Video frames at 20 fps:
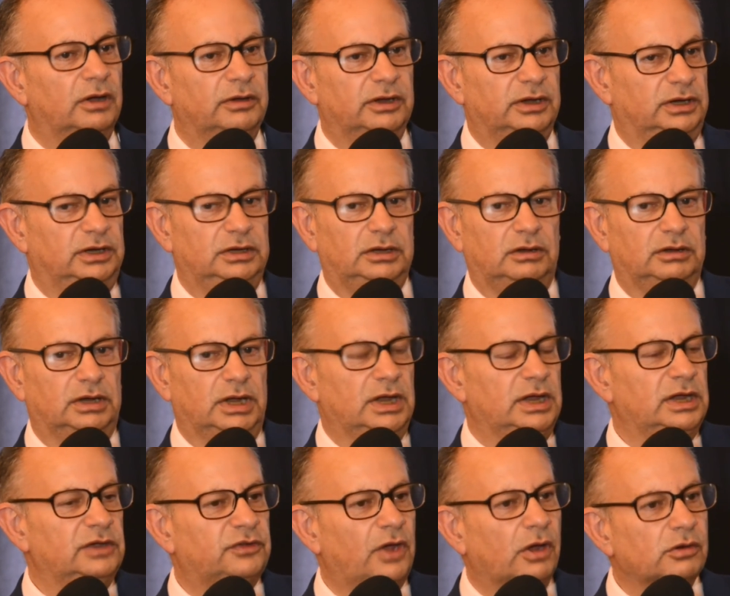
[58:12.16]
Uh, you know,
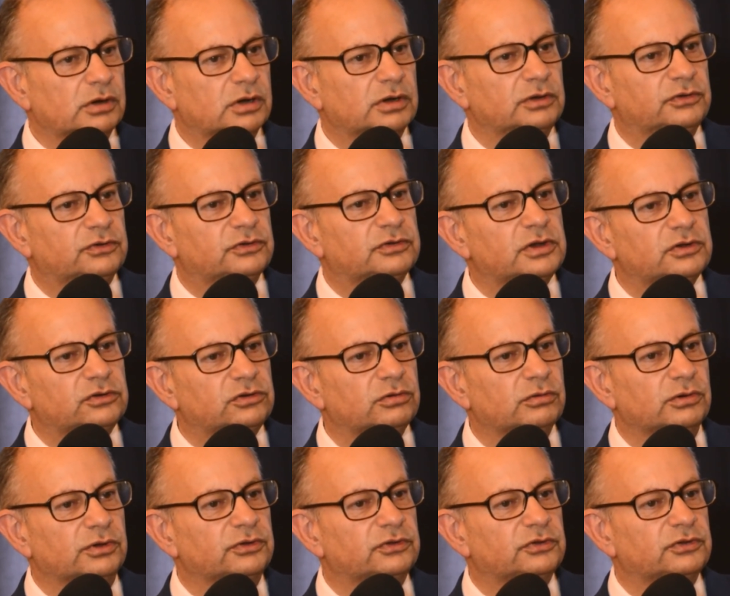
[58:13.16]
his own
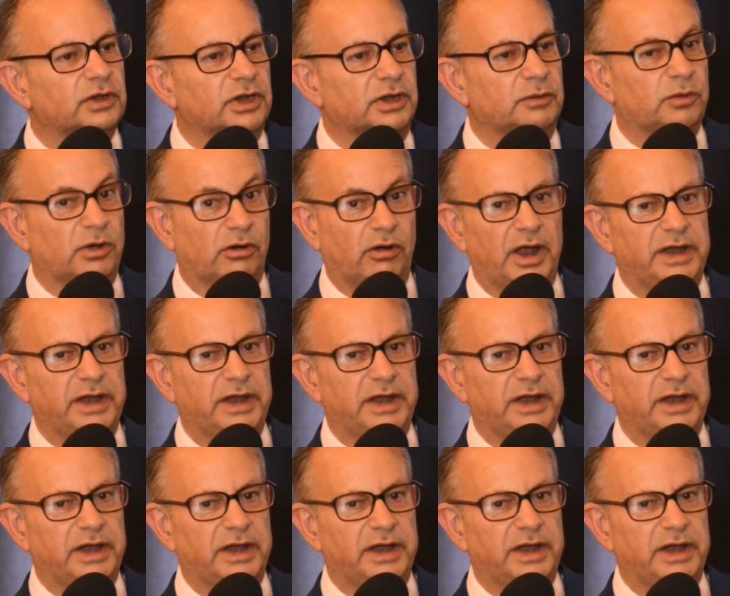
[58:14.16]
constituency,